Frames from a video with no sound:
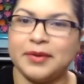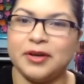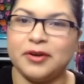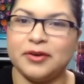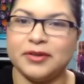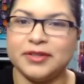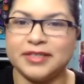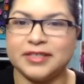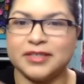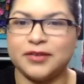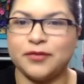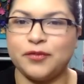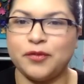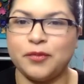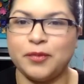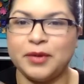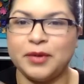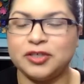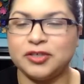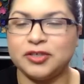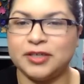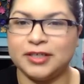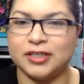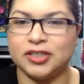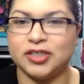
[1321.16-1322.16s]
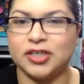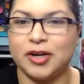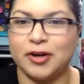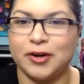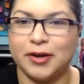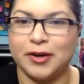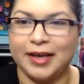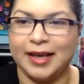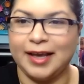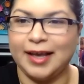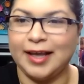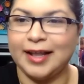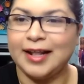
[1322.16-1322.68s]
all this information and
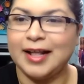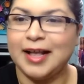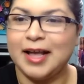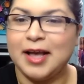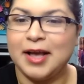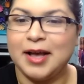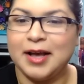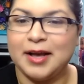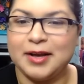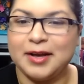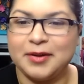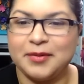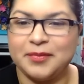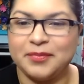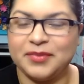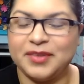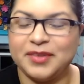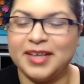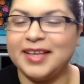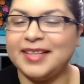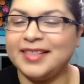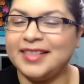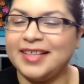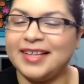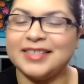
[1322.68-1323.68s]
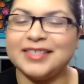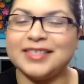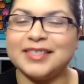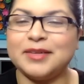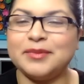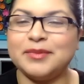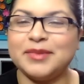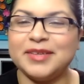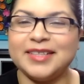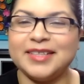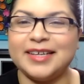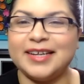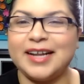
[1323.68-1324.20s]
sharing it. That's
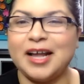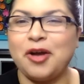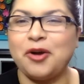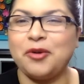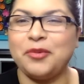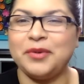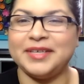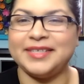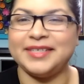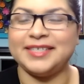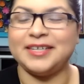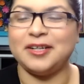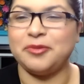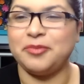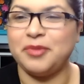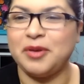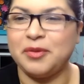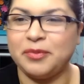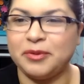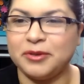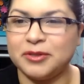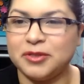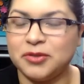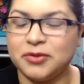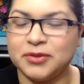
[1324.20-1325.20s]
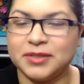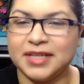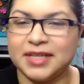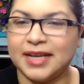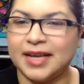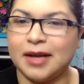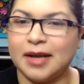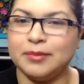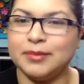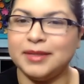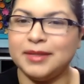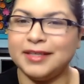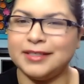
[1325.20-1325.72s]
something that I always tell people too, is like,
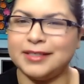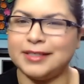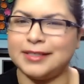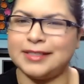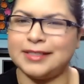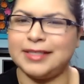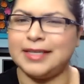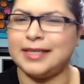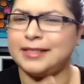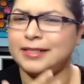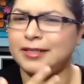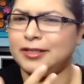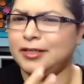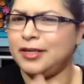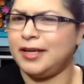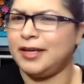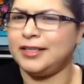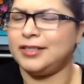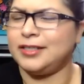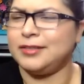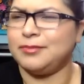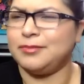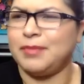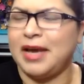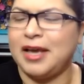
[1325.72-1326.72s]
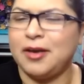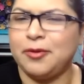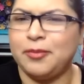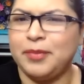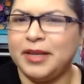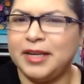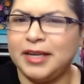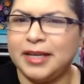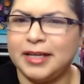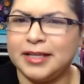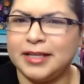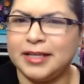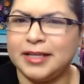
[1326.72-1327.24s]
I'm not just, these are not my
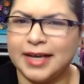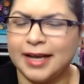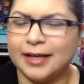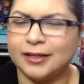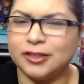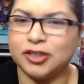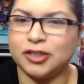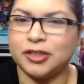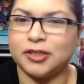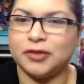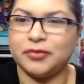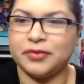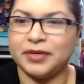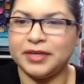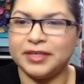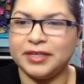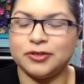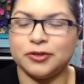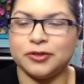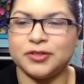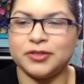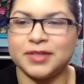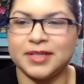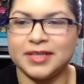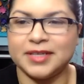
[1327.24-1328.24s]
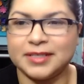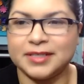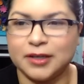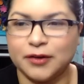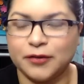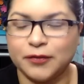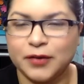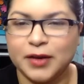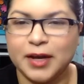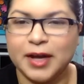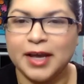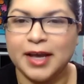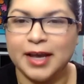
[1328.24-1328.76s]
opinions. I actually research this stuff,
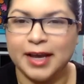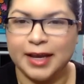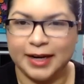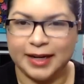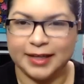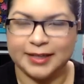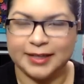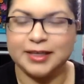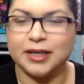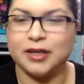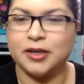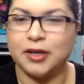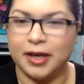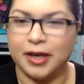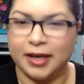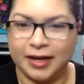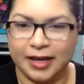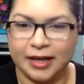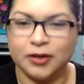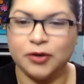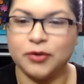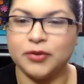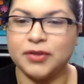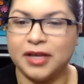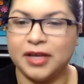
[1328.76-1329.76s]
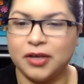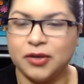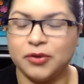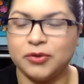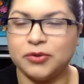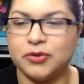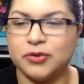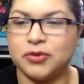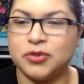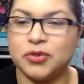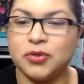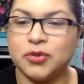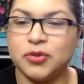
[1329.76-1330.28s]
and I see, and I know that you
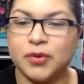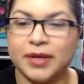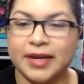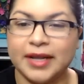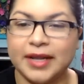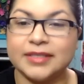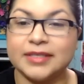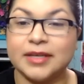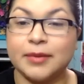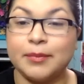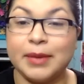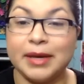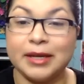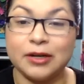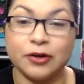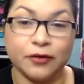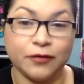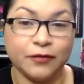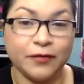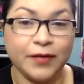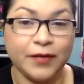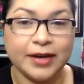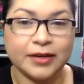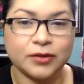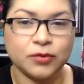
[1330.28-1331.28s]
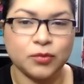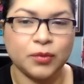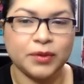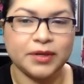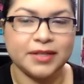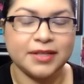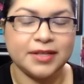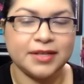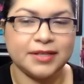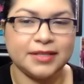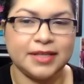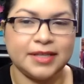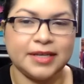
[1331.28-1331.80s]
do too. And as a matter of fact, one of
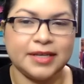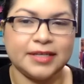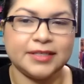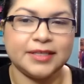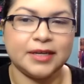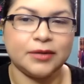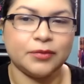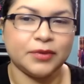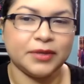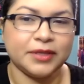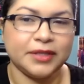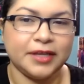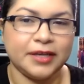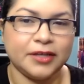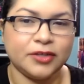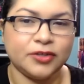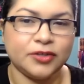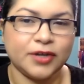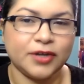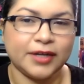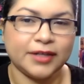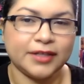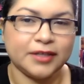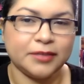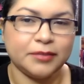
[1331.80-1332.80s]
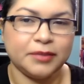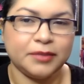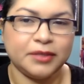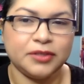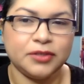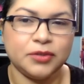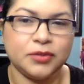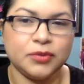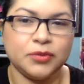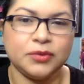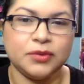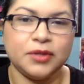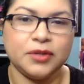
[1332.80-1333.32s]
the things that really attracted me
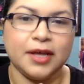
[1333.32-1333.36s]
to